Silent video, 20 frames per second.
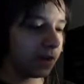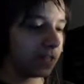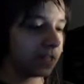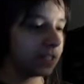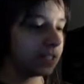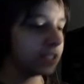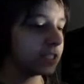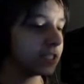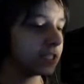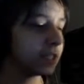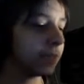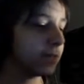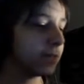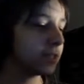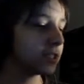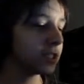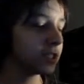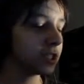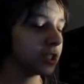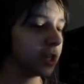I think this is the
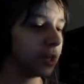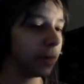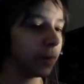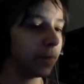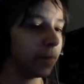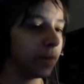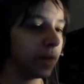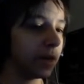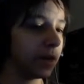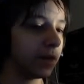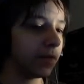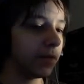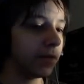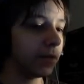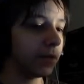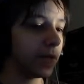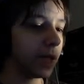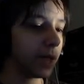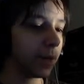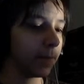most disturbed I've been in a
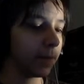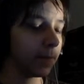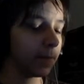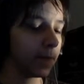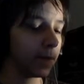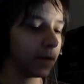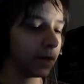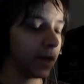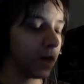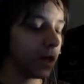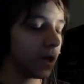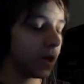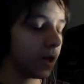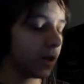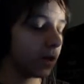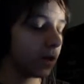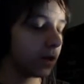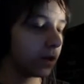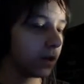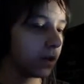video game in a
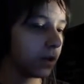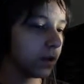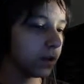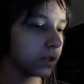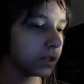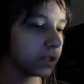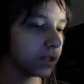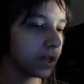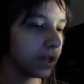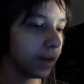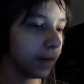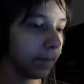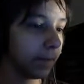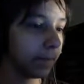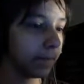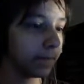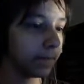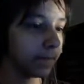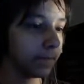long, long time.